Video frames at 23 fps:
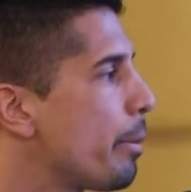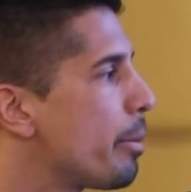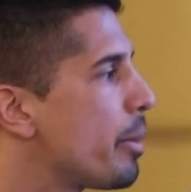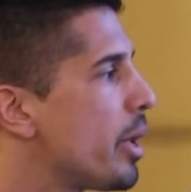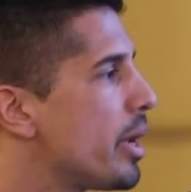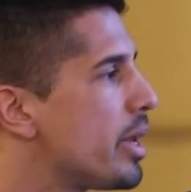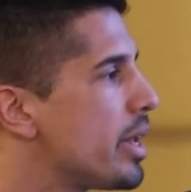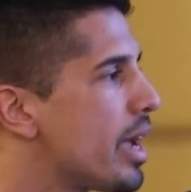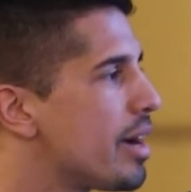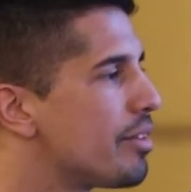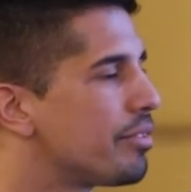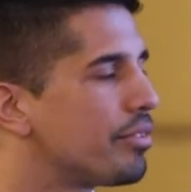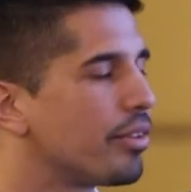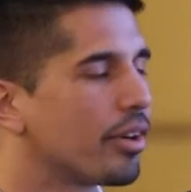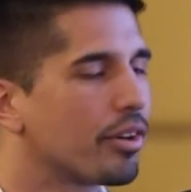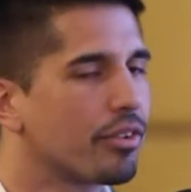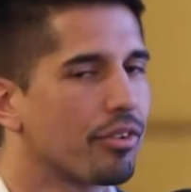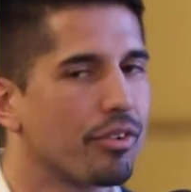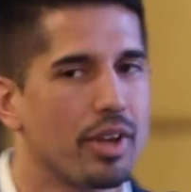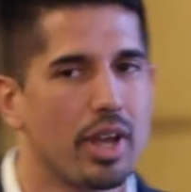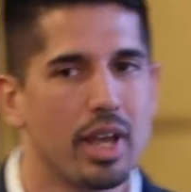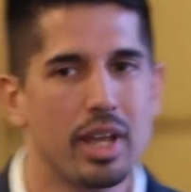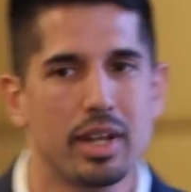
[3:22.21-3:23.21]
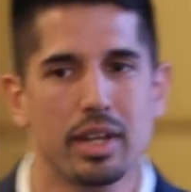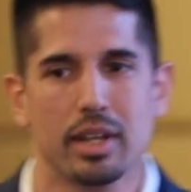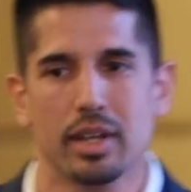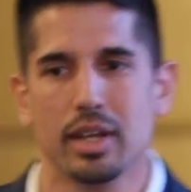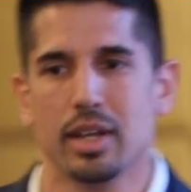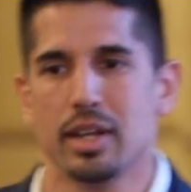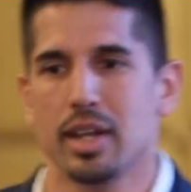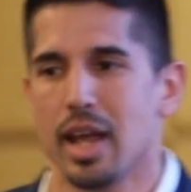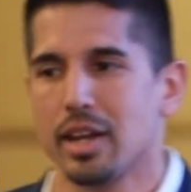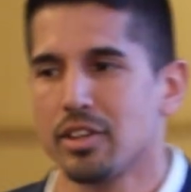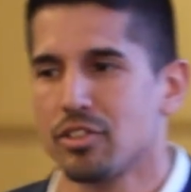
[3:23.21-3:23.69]
And therefore creating
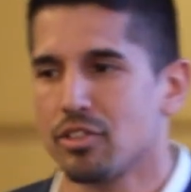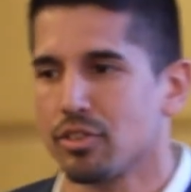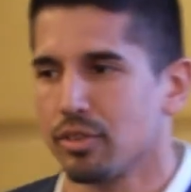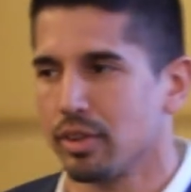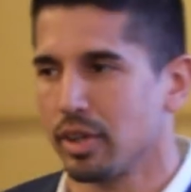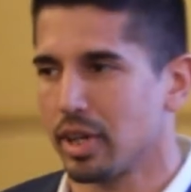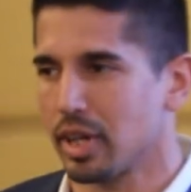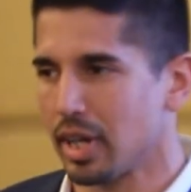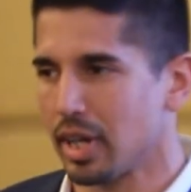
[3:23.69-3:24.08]
a natural